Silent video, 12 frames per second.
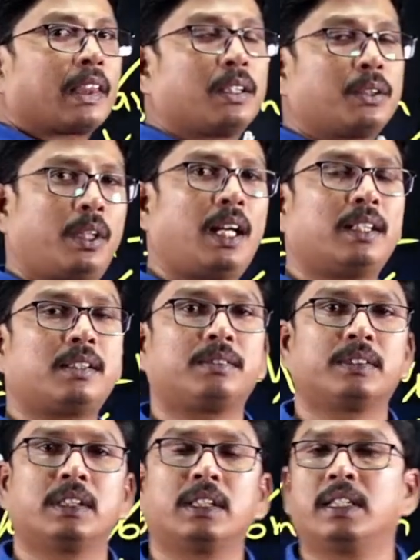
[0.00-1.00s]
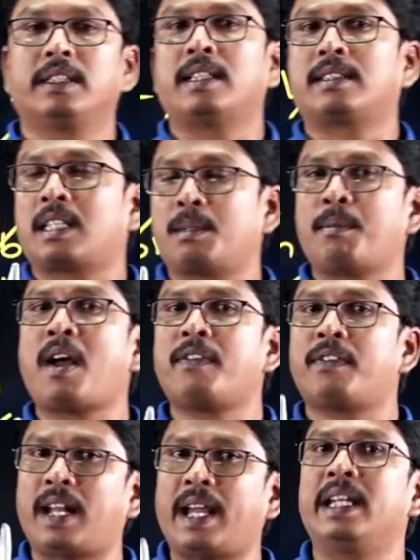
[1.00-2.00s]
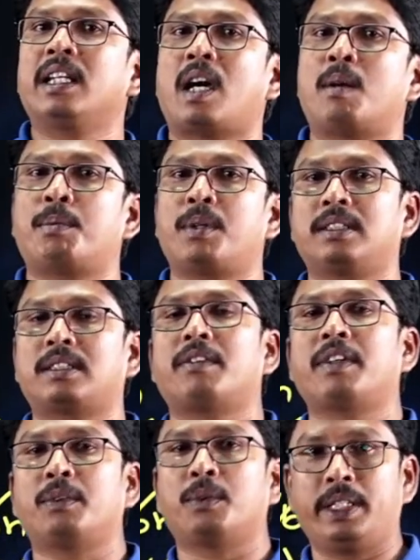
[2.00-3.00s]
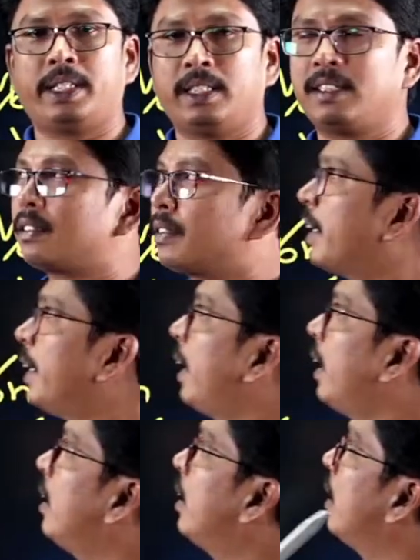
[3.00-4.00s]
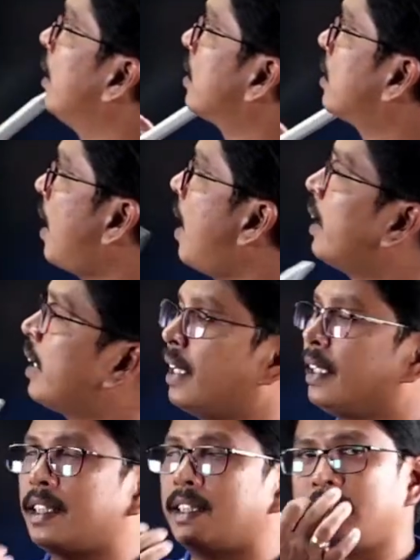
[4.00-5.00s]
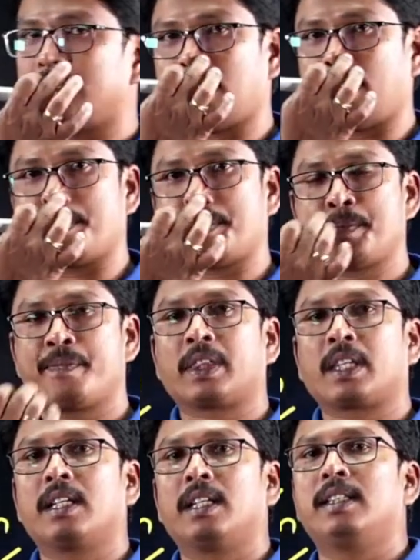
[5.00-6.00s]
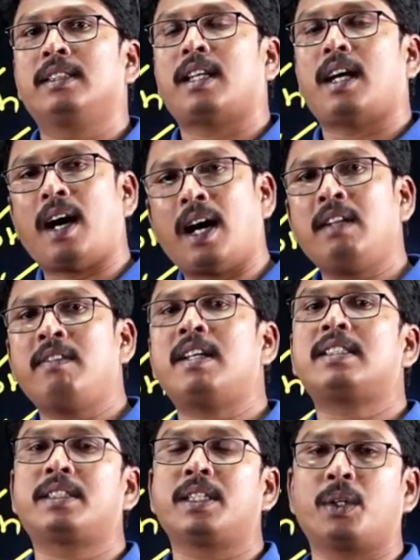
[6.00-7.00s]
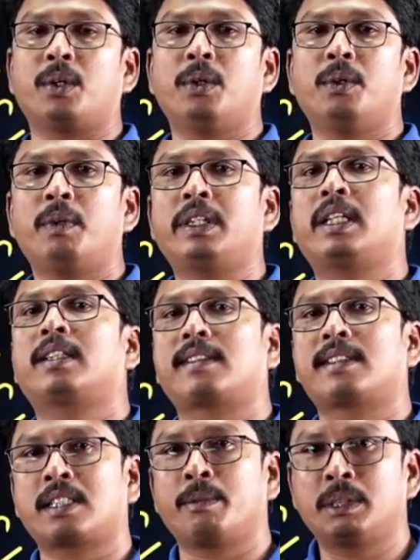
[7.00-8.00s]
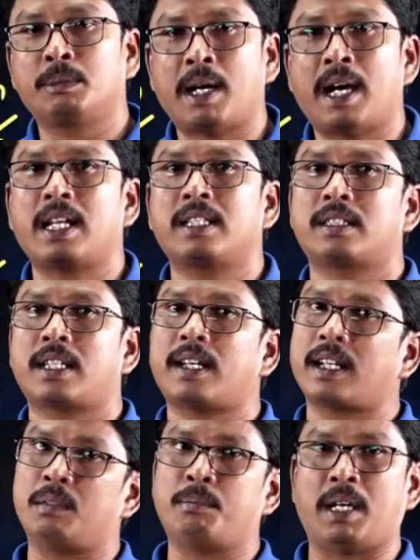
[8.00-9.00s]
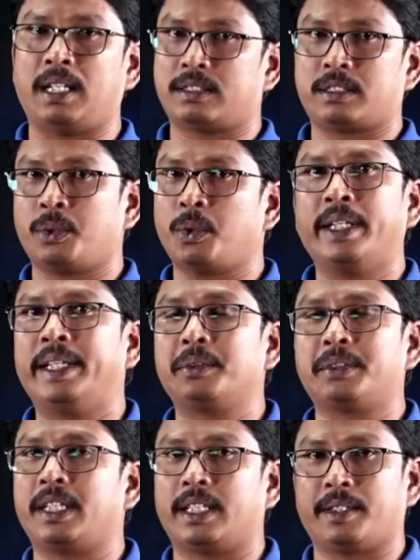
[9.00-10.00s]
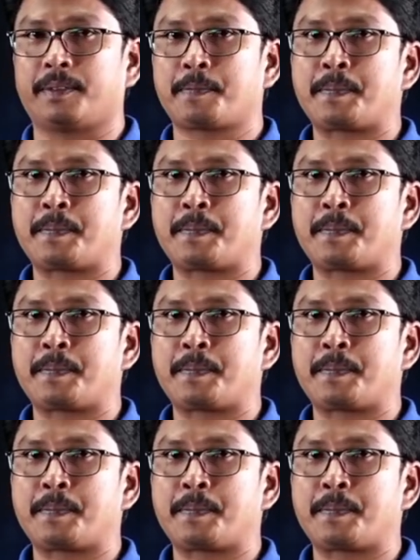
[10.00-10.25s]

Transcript: So that the sum of line components of a voltages in a star connected system is always 0 whether the system is balanced or unbalanced. No need to check it.